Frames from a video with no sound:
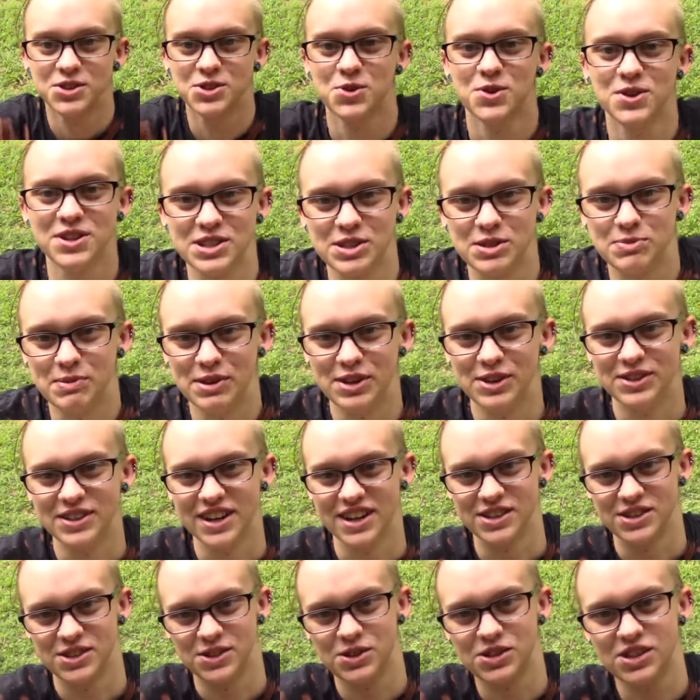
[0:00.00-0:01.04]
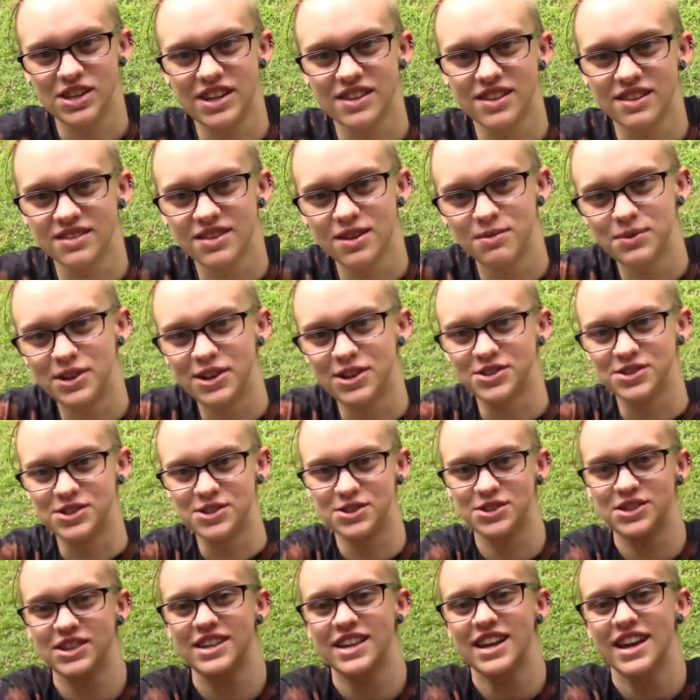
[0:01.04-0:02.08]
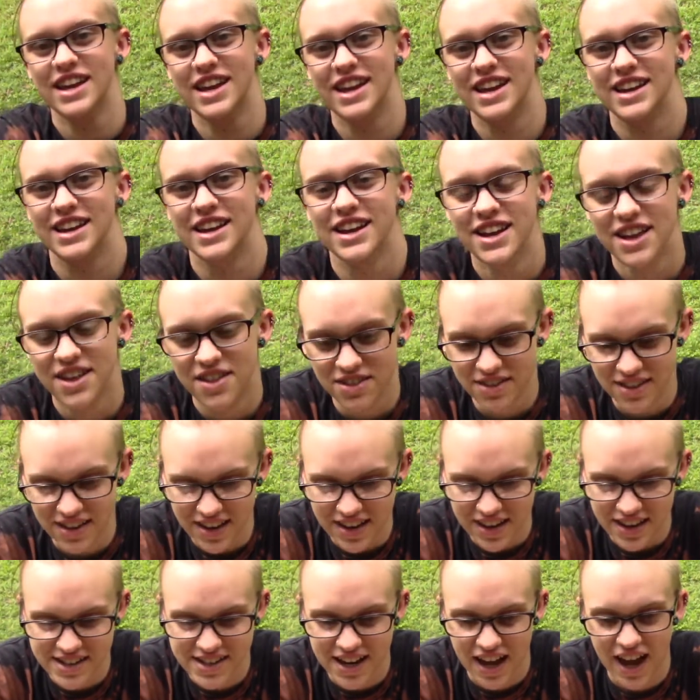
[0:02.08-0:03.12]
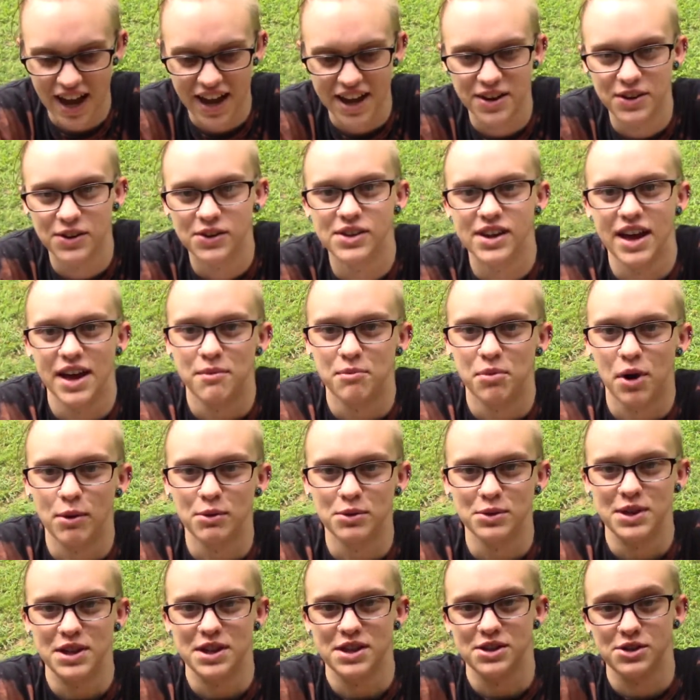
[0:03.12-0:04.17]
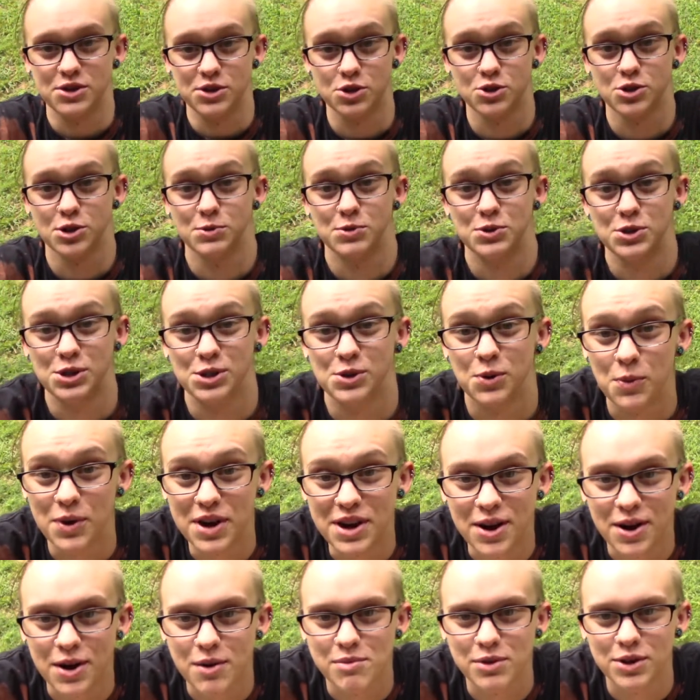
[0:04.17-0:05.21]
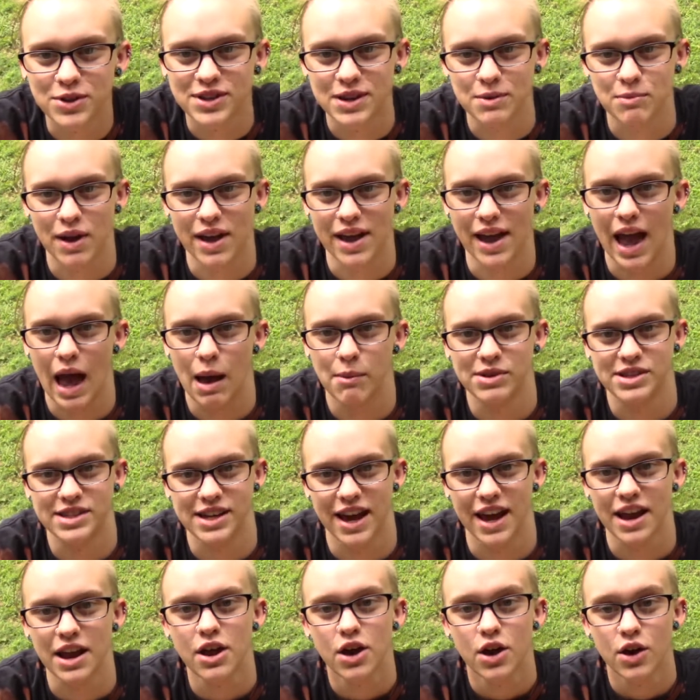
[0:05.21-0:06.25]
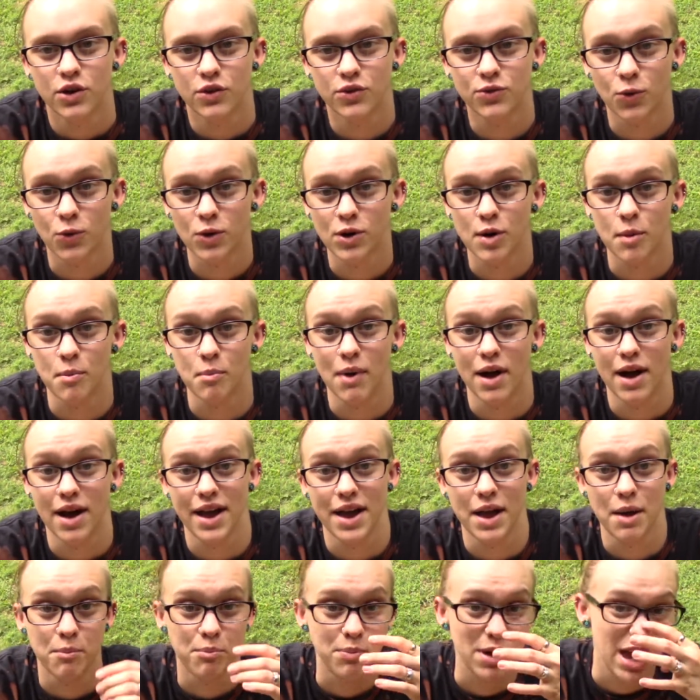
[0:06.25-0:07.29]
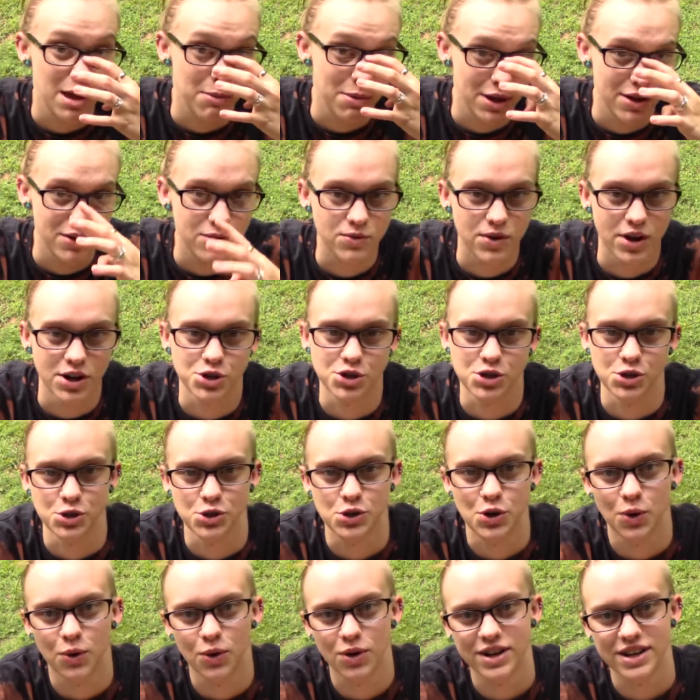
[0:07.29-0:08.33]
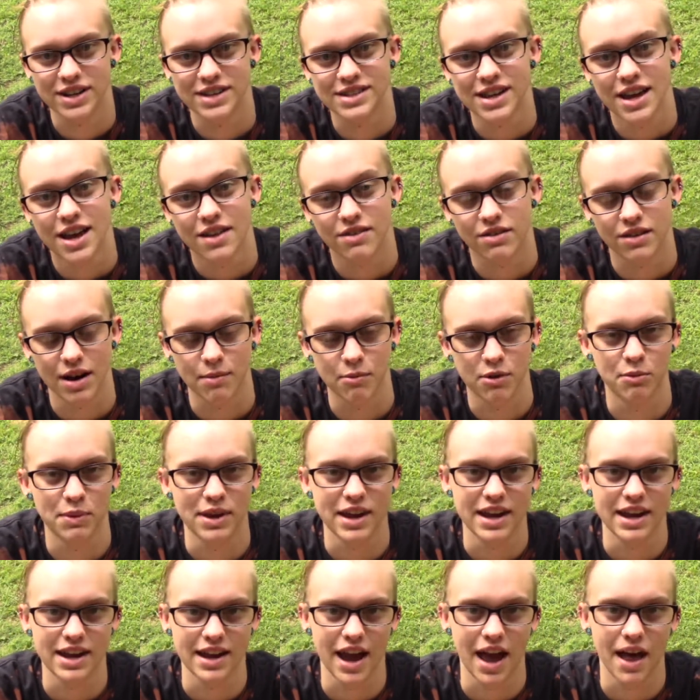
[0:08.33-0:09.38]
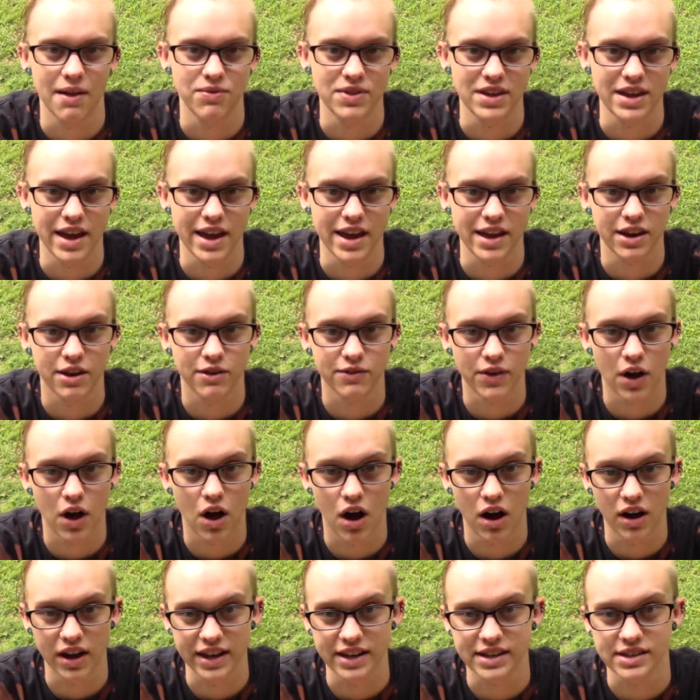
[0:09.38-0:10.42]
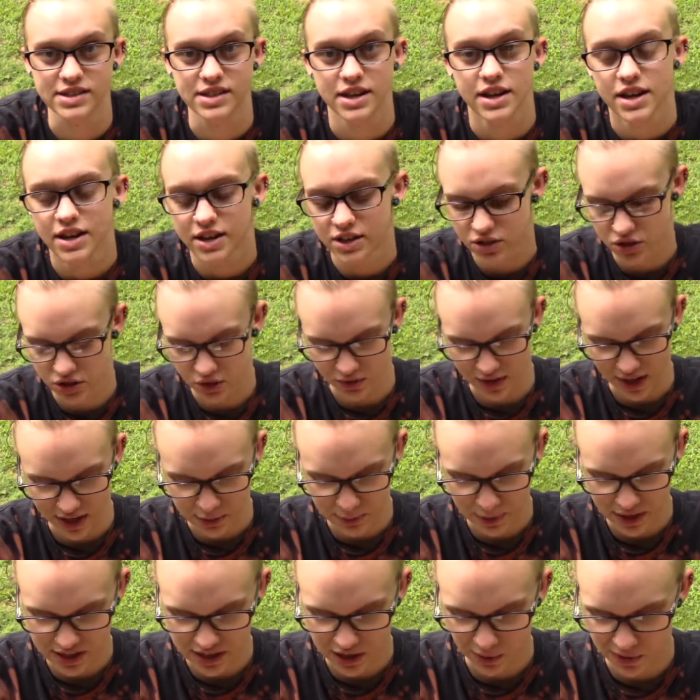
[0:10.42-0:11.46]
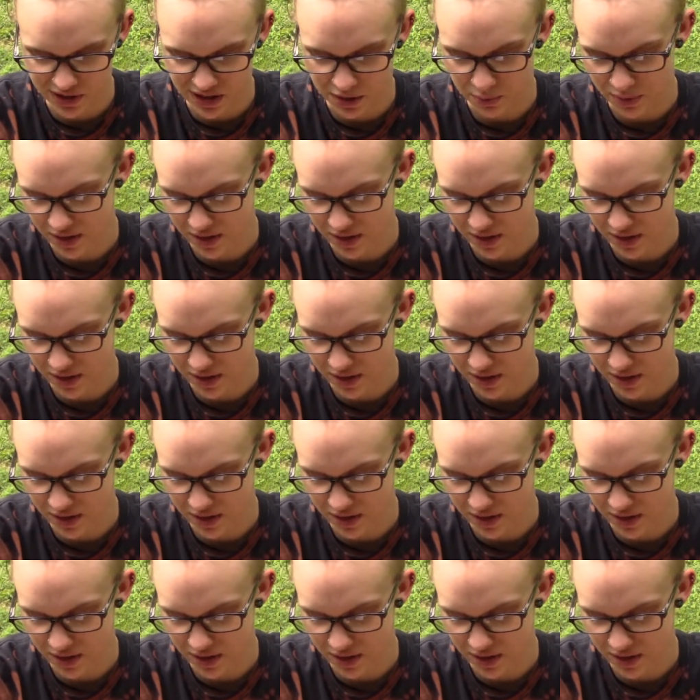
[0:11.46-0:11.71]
tortoise build. As you see in the thumbnail, as you see in the title, and probably in the description, we are building my habitat for my baby Russian tortoise that I'm going to be getting at the end of August. So that's basically